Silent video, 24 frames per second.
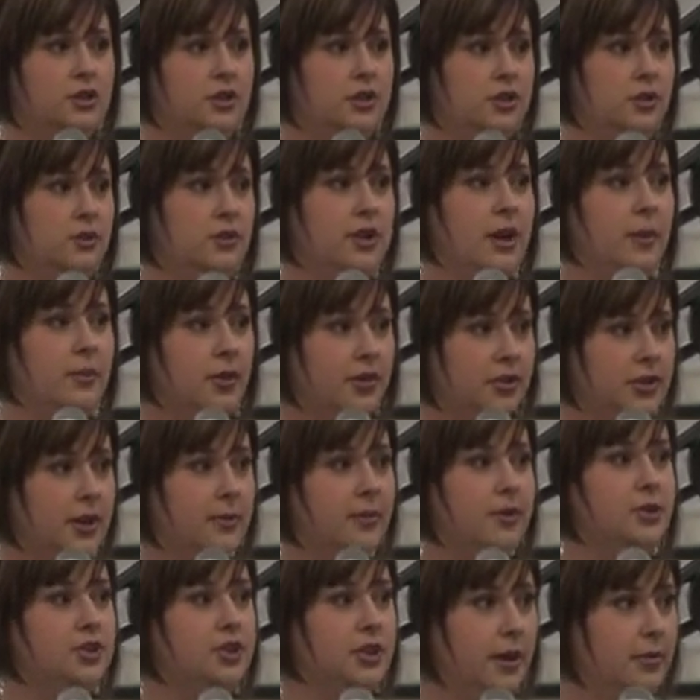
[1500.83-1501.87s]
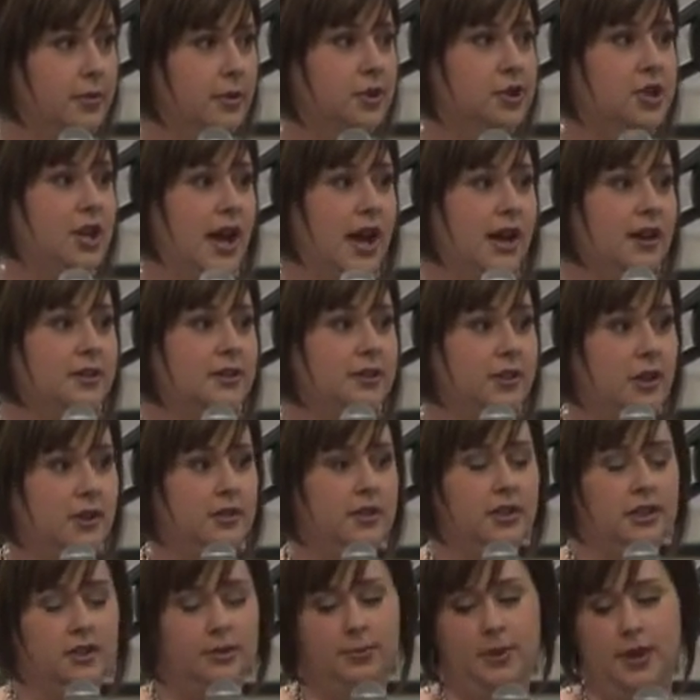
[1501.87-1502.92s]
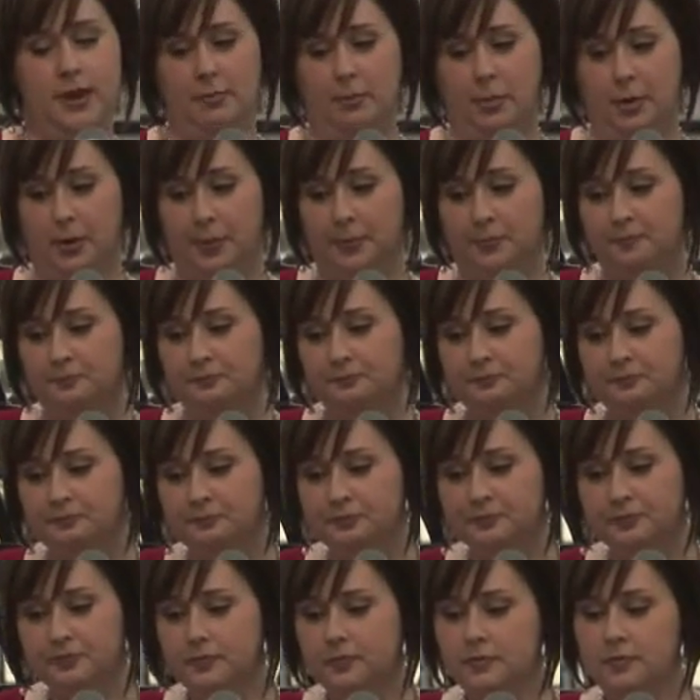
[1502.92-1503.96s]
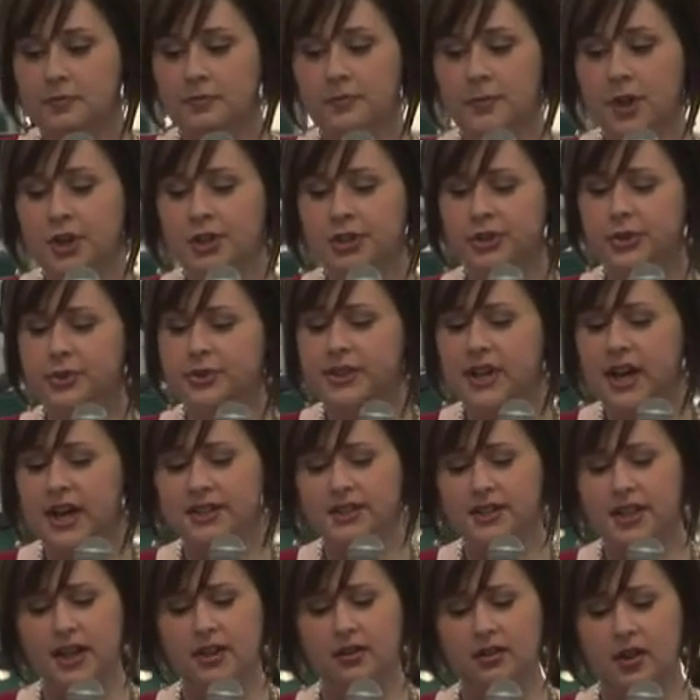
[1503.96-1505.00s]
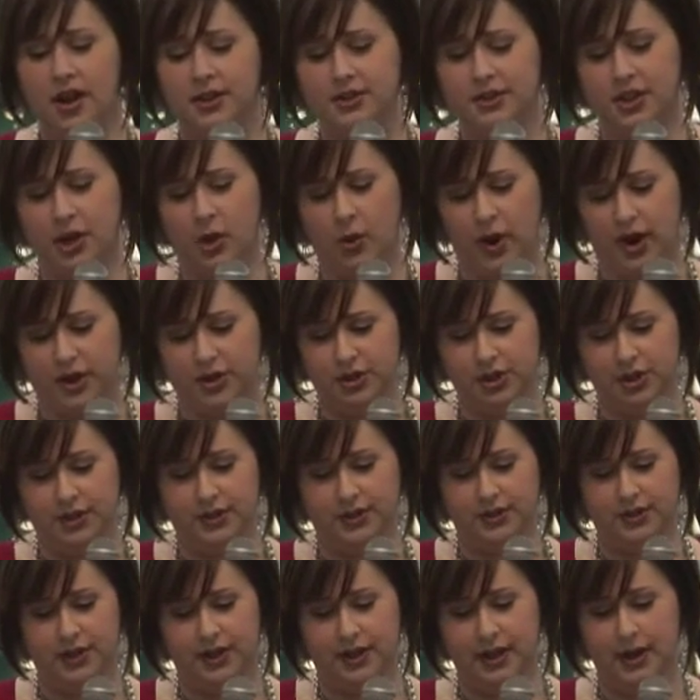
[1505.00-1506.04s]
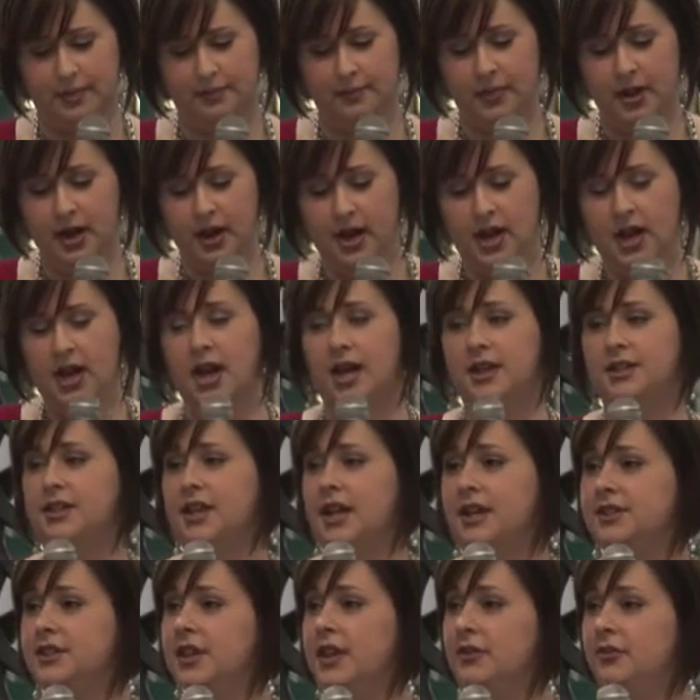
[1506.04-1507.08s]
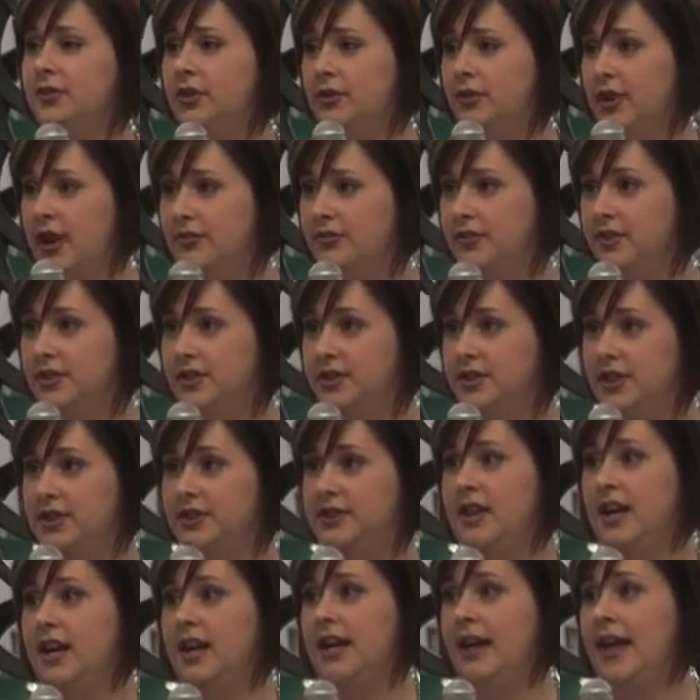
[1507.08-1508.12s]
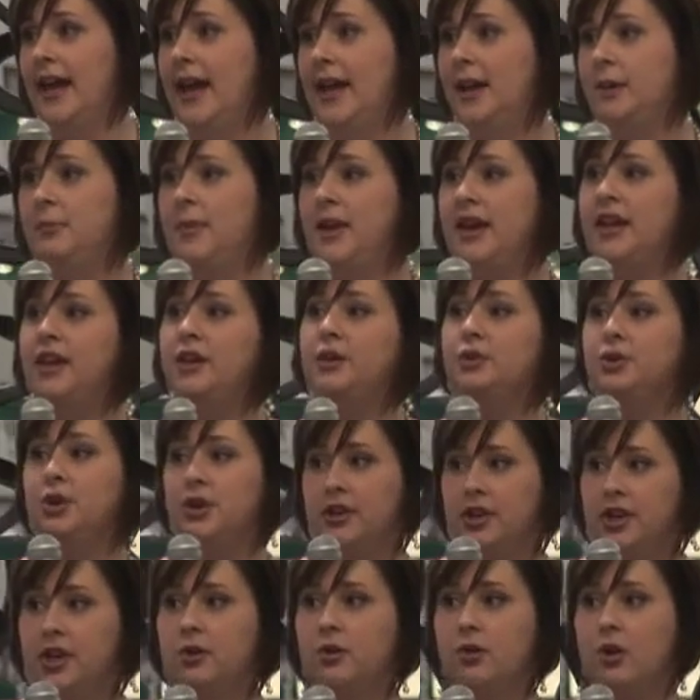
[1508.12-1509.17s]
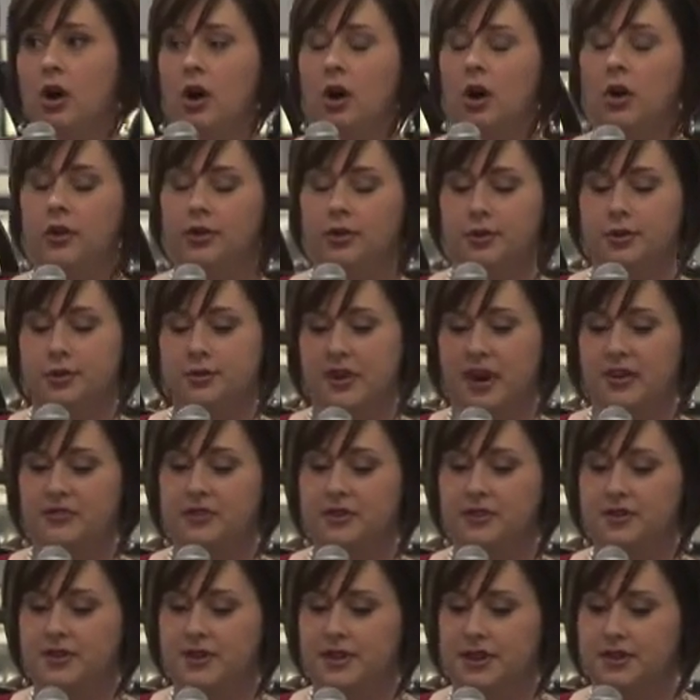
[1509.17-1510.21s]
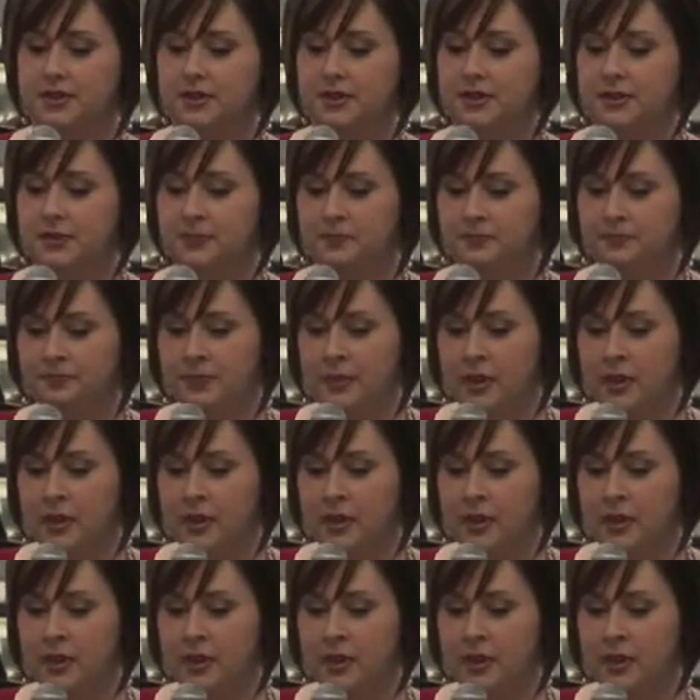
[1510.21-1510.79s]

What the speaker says: to do double checks on these people. So it's asking lots of questions to them It's asking for references, and again, making sure that you call those references.